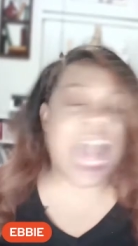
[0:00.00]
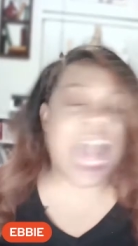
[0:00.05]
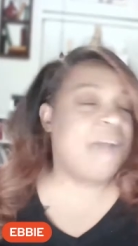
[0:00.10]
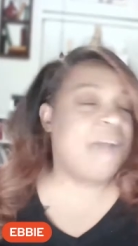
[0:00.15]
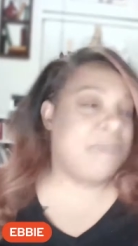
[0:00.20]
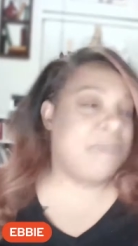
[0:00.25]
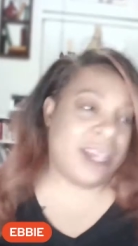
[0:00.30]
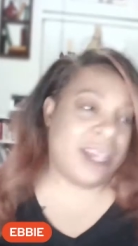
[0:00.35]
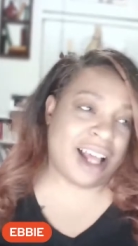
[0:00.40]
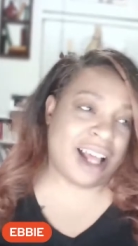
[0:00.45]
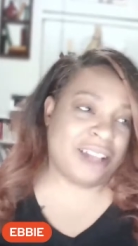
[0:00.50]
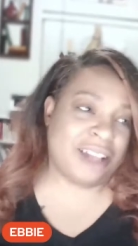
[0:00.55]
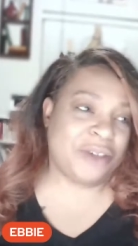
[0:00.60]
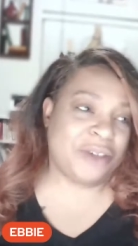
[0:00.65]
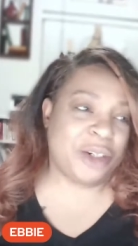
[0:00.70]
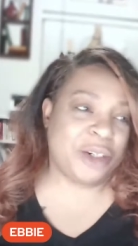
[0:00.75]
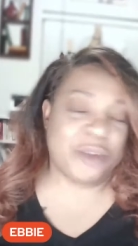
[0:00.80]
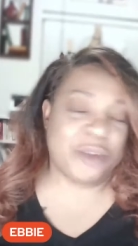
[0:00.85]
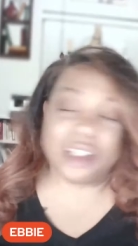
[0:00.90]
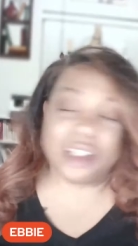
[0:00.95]
I met
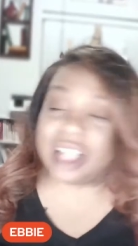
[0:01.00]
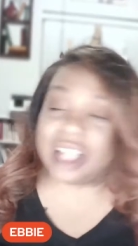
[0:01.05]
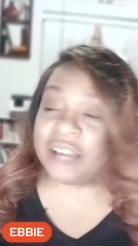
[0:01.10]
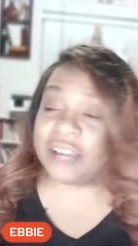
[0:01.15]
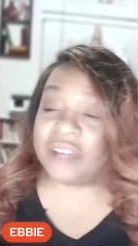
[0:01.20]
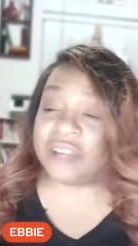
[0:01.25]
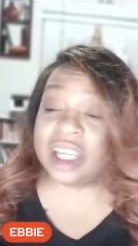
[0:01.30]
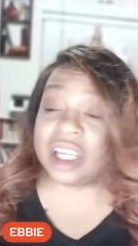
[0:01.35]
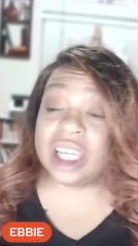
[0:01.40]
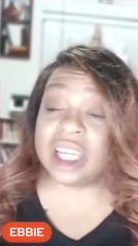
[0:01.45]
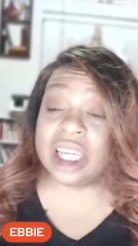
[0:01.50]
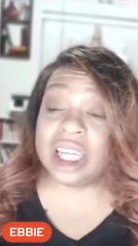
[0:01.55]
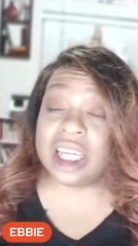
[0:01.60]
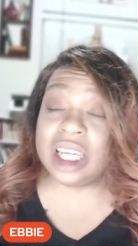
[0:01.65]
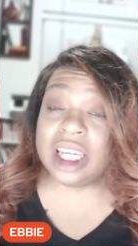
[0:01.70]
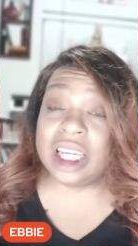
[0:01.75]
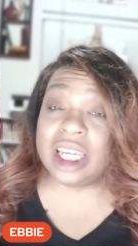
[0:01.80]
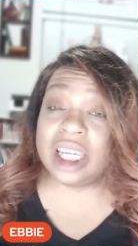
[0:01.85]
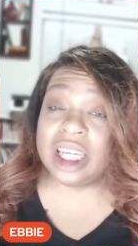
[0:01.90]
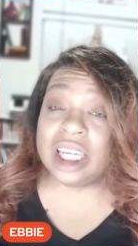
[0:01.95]
Oliver in real life.
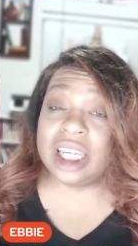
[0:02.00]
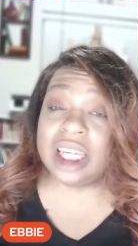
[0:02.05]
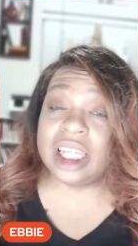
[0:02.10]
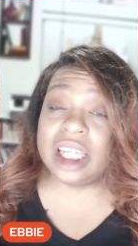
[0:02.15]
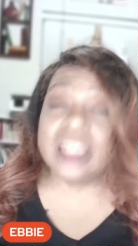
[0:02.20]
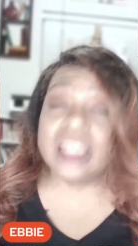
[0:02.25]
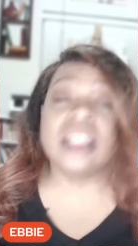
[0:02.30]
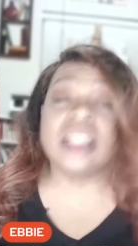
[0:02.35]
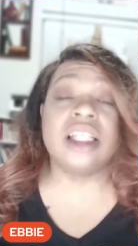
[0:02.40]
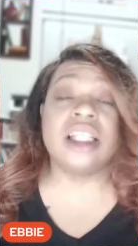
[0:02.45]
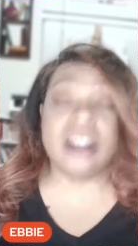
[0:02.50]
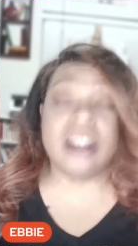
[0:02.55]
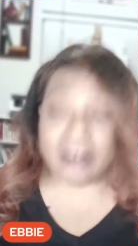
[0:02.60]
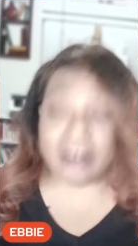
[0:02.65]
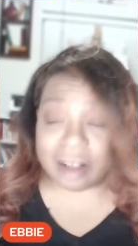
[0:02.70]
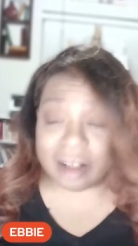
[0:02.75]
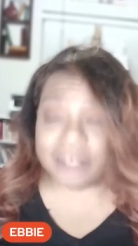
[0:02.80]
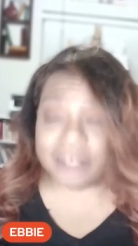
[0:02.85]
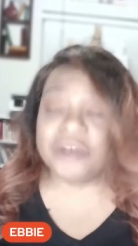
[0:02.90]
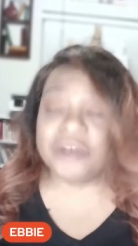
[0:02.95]
He is a
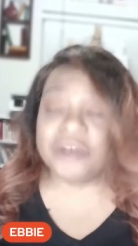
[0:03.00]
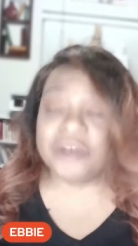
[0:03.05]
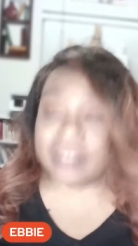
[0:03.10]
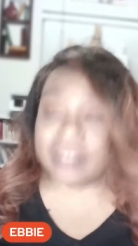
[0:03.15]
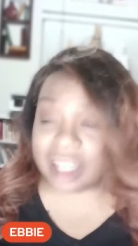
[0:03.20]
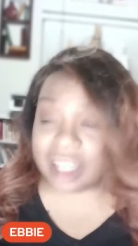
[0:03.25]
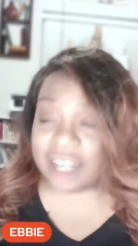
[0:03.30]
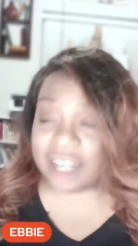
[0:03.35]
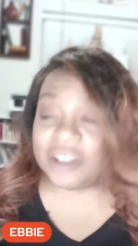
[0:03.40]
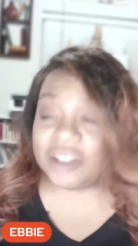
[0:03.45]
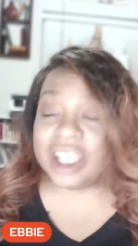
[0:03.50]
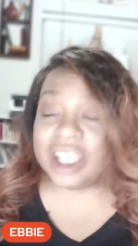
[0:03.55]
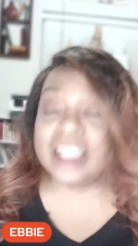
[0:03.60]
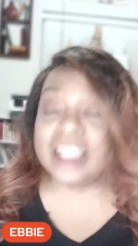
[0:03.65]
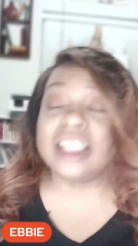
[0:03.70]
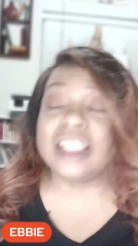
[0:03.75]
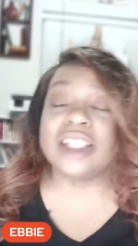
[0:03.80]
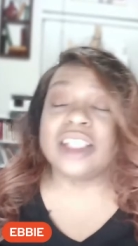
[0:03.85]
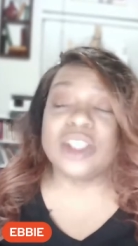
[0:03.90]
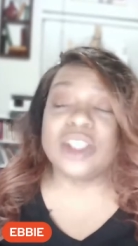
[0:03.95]
doll in real life. He
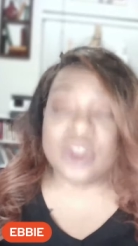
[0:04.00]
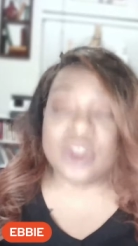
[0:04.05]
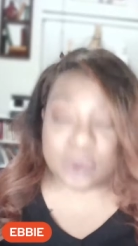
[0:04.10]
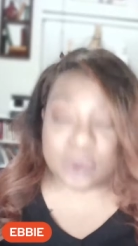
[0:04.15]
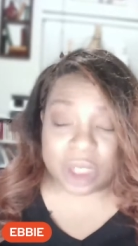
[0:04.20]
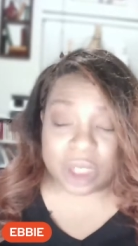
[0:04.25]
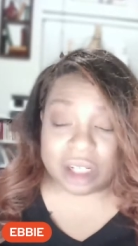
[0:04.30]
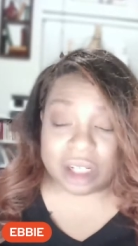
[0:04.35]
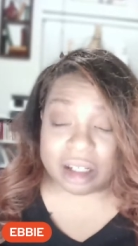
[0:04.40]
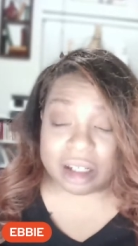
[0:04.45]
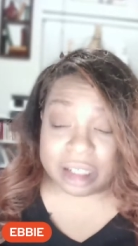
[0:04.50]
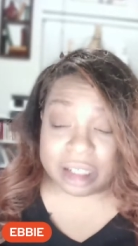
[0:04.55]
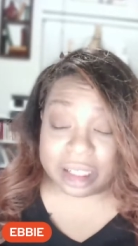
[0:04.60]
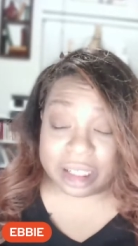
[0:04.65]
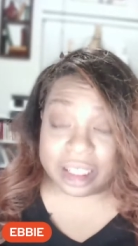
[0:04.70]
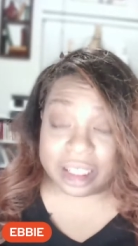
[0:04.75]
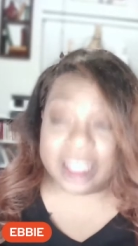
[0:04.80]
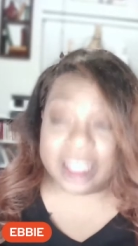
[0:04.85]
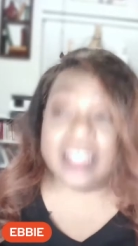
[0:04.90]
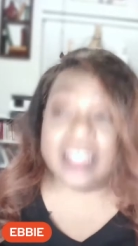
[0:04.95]
is a
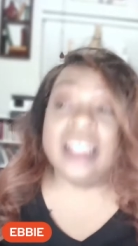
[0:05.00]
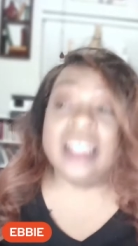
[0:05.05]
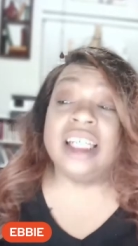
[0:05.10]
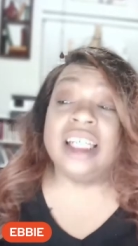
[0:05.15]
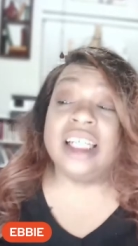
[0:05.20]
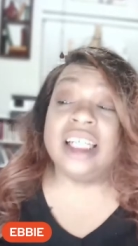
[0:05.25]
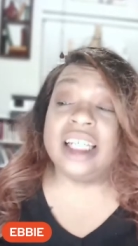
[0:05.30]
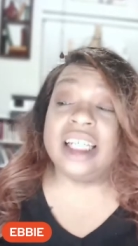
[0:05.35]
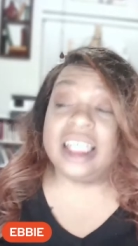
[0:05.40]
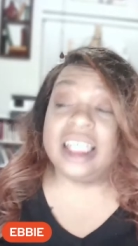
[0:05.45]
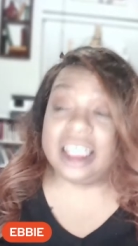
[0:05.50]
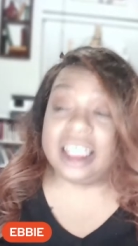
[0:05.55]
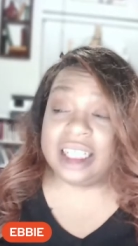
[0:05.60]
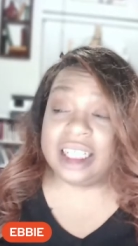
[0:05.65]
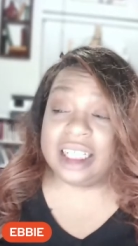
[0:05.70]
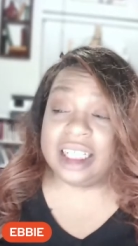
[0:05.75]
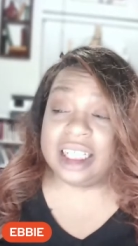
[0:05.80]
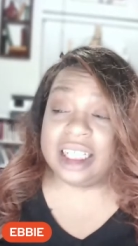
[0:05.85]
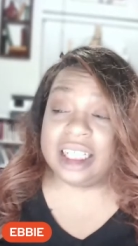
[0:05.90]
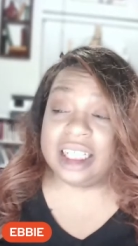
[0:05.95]
sweetheart.
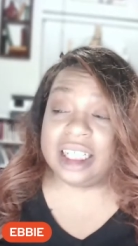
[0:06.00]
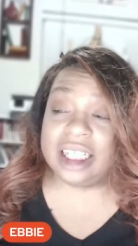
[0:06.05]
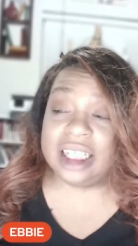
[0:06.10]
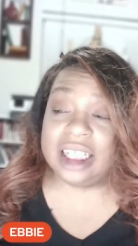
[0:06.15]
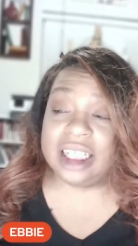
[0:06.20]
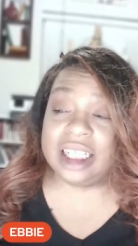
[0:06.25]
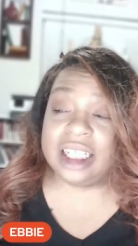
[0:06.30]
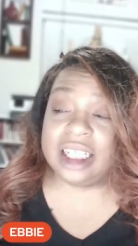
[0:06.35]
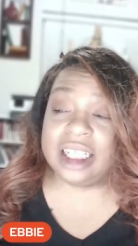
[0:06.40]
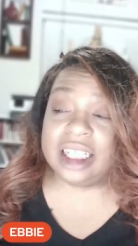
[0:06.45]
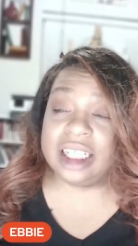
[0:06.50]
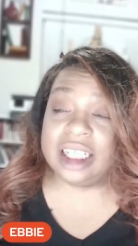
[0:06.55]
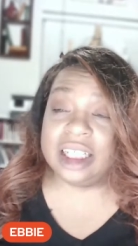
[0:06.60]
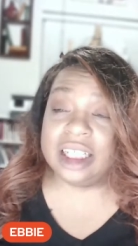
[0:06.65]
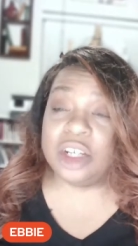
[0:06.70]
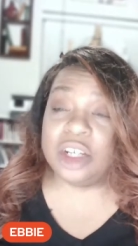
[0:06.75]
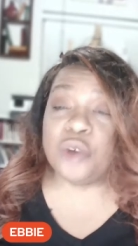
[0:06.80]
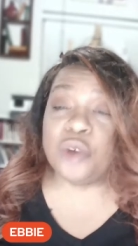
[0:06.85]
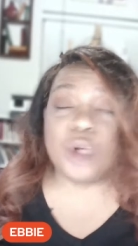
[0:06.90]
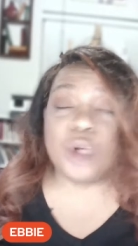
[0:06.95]
He,
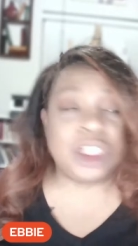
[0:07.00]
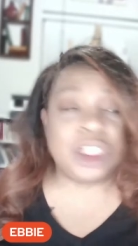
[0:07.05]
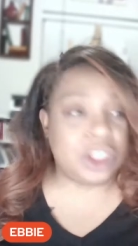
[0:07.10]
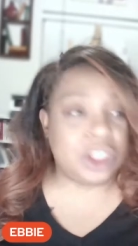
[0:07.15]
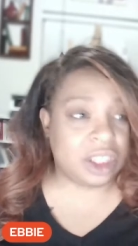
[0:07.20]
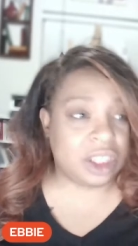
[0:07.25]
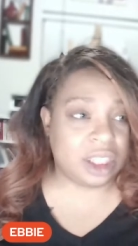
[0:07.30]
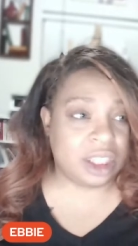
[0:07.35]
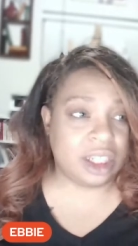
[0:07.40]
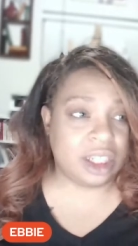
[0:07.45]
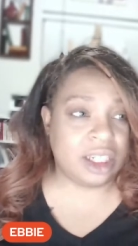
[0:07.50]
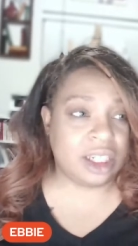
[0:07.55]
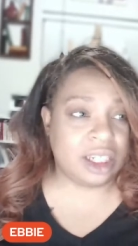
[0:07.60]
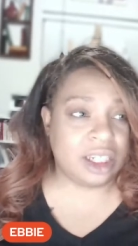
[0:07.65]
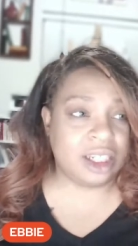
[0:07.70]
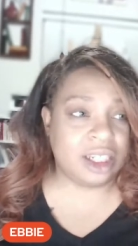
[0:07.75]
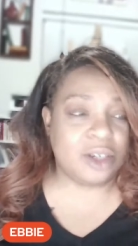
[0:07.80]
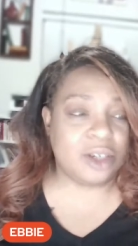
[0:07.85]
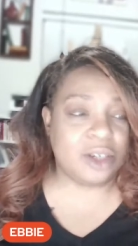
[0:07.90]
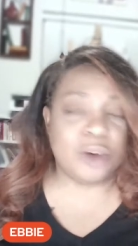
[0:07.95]
what you
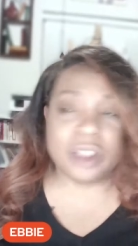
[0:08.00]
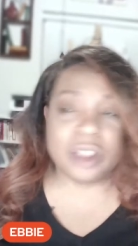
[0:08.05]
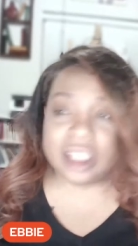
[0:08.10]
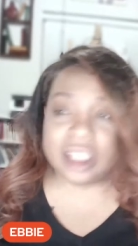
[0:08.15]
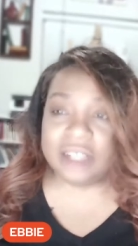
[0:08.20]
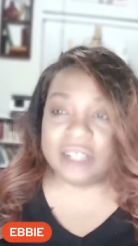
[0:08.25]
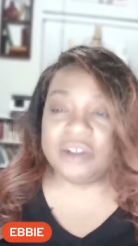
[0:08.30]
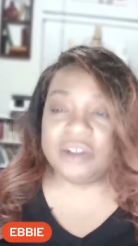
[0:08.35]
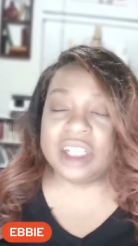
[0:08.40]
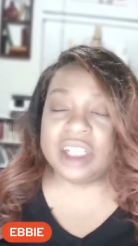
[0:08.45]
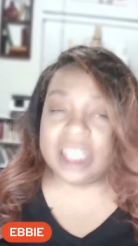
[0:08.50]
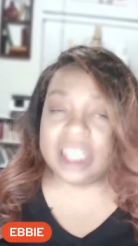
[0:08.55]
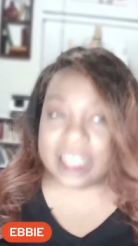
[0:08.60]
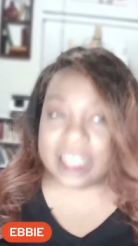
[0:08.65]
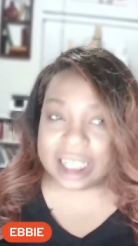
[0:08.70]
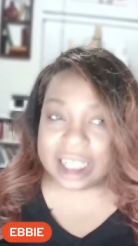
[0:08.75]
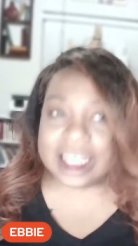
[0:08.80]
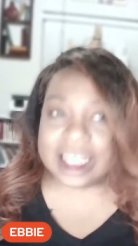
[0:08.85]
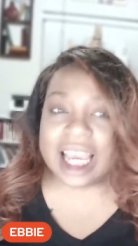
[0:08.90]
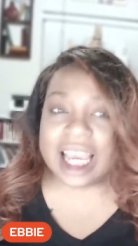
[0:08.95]
see on TV
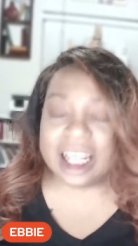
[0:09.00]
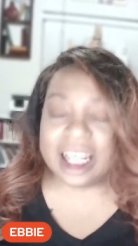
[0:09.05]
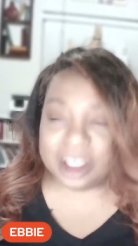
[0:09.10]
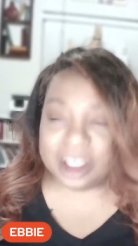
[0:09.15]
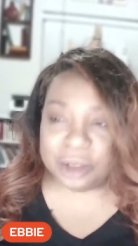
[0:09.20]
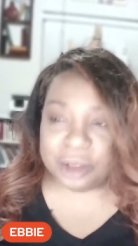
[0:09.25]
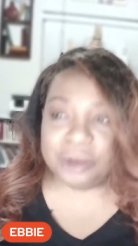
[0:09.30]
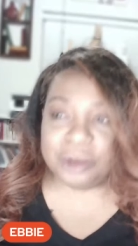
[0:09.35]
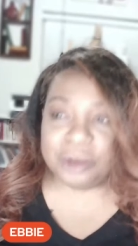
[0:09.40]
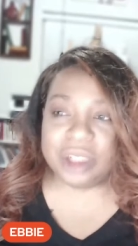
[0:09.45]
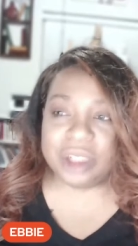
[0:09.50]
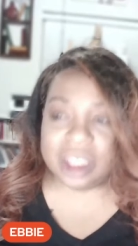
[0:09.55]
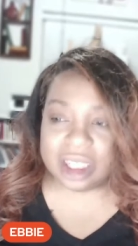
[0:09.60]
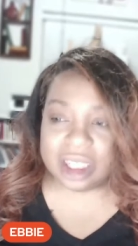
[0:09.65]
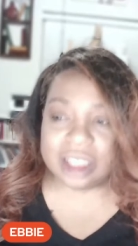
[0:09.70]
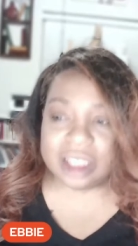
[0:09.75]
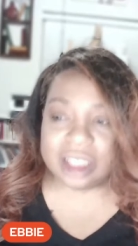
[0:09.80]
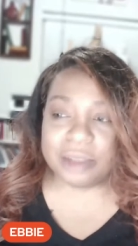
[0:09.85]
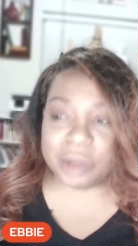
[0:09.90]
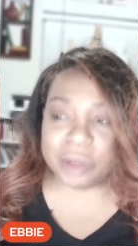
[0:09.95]
is exactly who
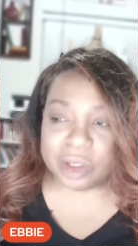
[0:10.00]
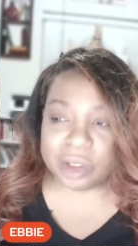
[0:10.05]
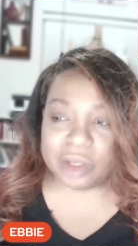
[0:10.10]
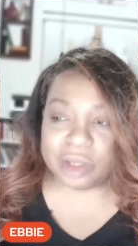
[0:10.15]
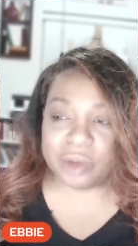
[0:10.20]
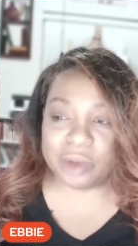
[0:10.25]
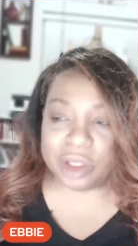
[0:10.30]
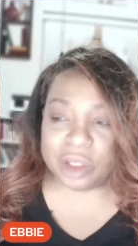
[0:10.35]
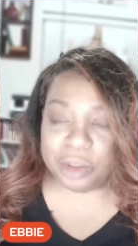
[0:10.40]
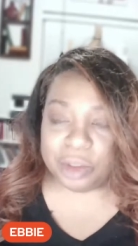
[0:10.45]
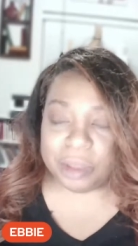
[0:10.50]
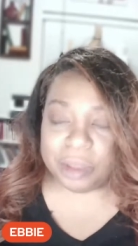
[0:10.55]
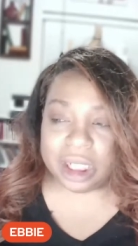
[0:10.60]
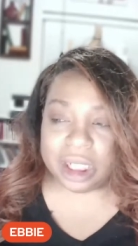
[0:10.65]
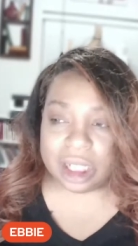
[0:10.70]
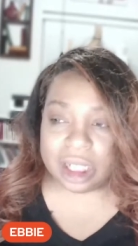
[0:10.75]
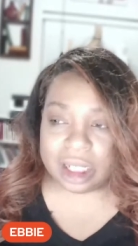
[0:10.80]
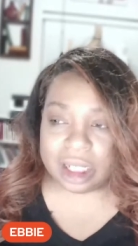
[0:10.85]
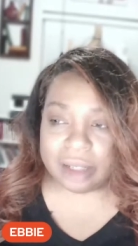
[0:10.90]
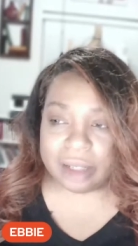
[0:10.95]
he is in person when you
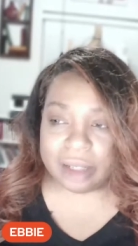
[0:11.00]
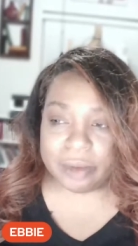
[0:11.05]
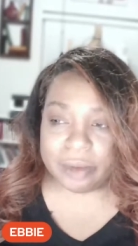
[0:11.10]
meet him,